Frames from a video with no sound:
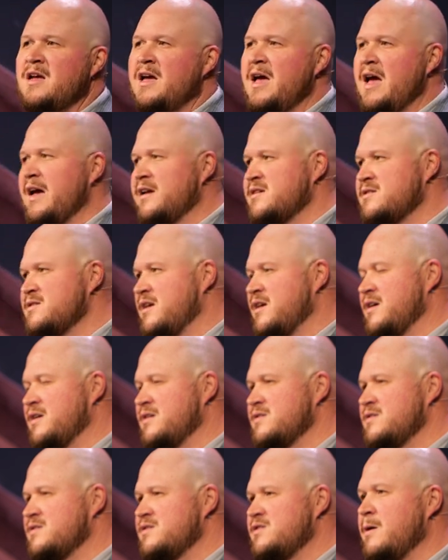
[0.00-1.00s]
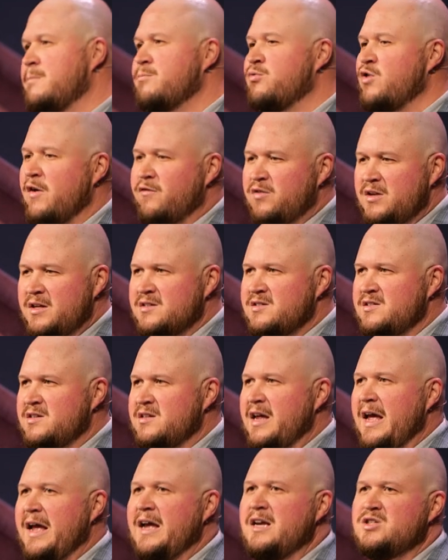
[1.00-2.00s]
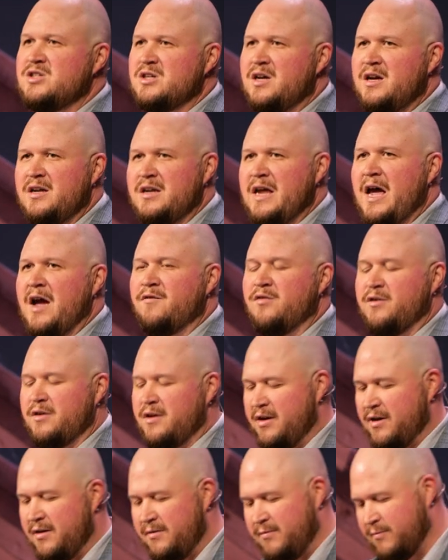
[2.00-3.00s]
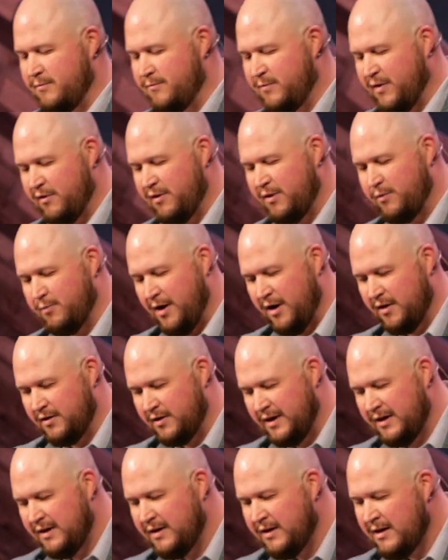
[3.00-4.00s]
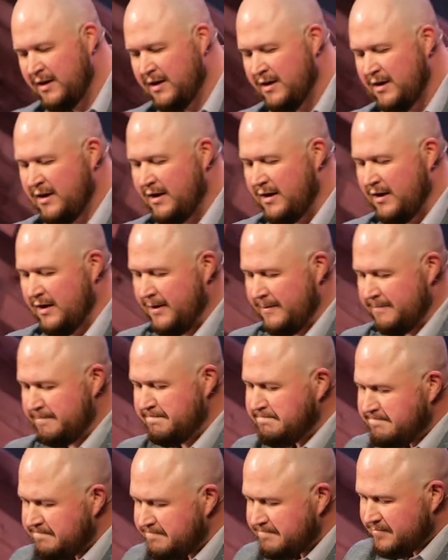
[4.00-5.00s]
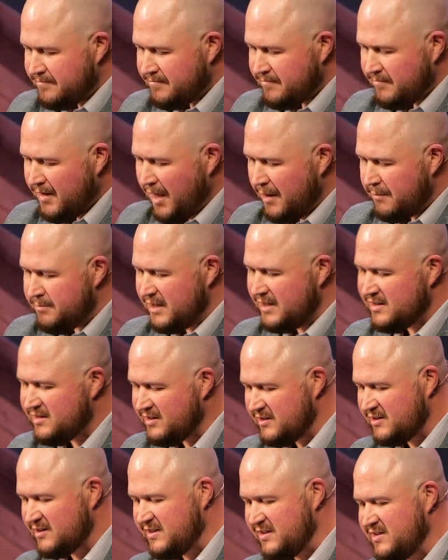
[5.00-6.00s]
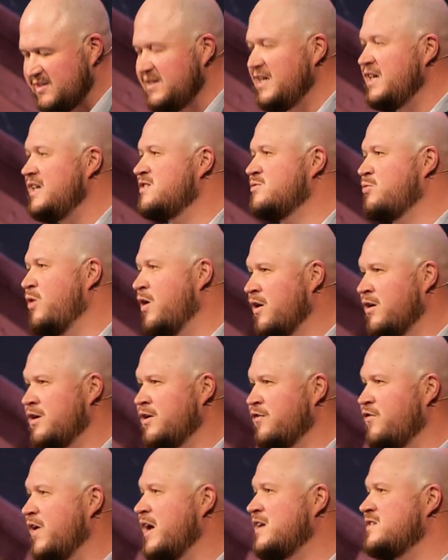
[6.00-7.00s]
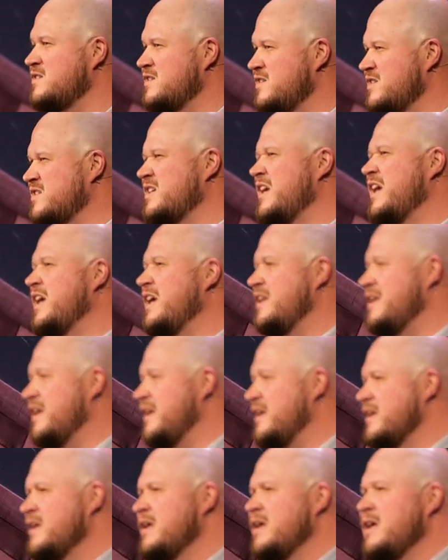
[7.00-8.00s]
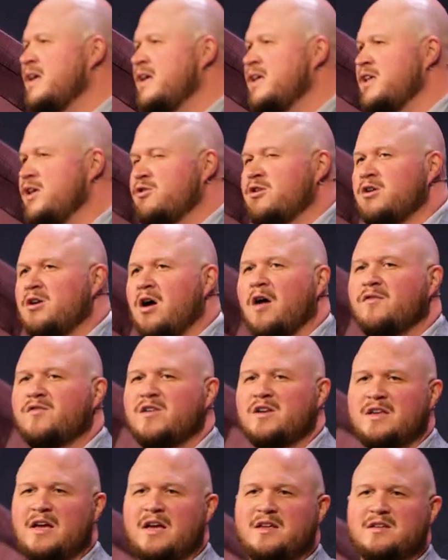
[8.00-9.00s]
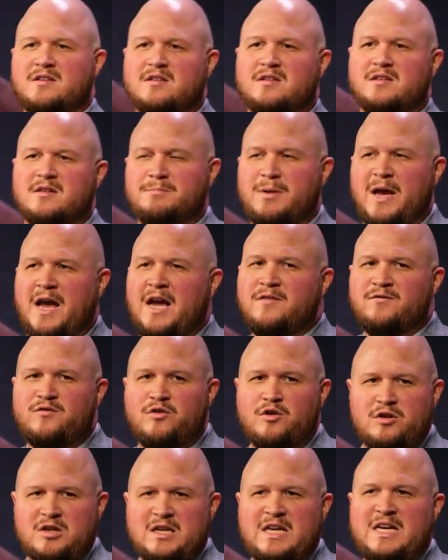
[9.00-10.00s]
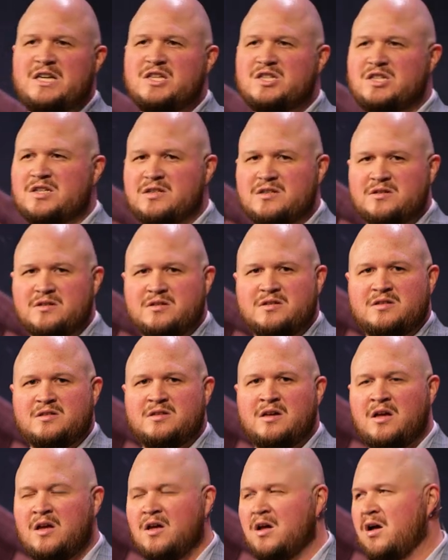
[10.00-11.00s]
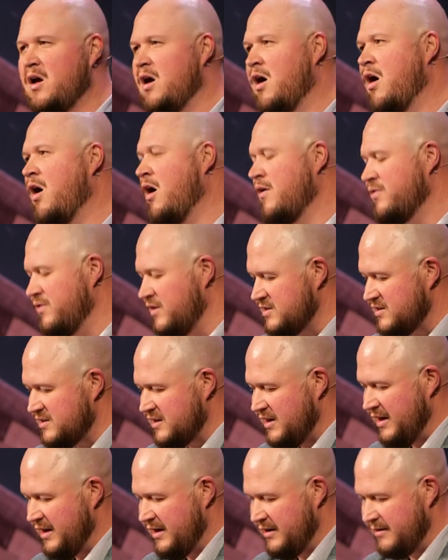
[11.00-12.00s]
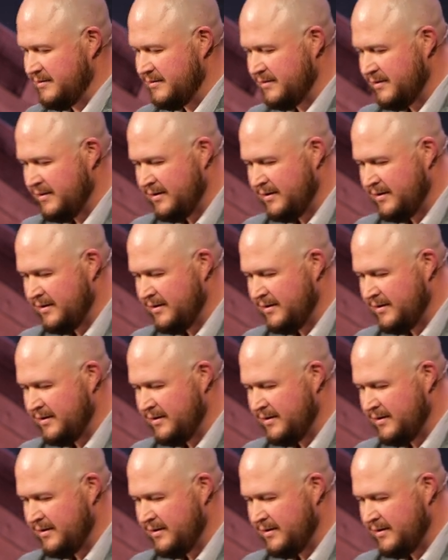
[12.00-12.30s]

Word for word: has uh, some prevalence in Asia and Africa, very rarely. Um, but it's this disease where it affects the skin, and you can often get painful lesions on the skin.